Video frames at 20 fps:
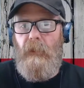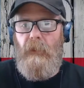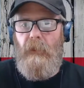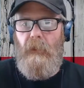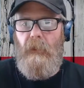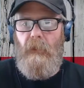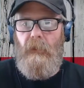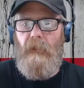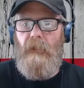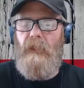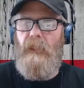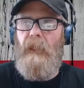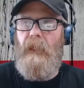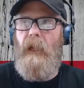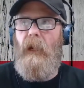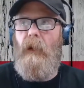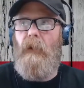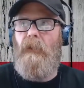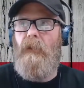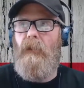to send
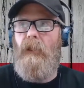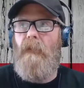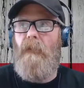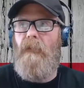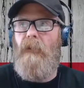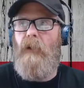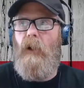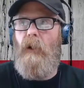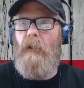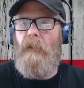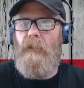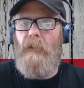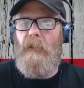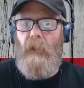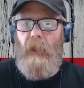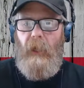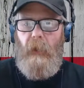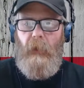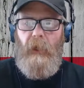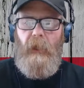out the gift card so
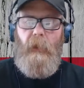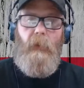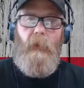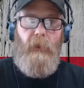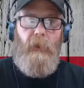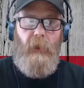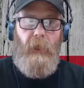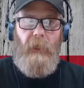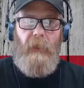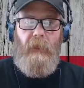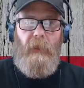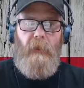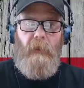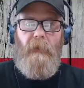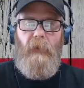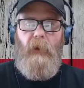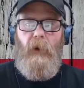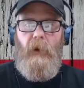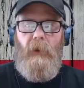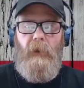that way when you get the
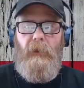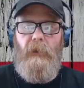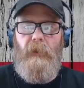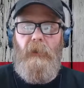gift card,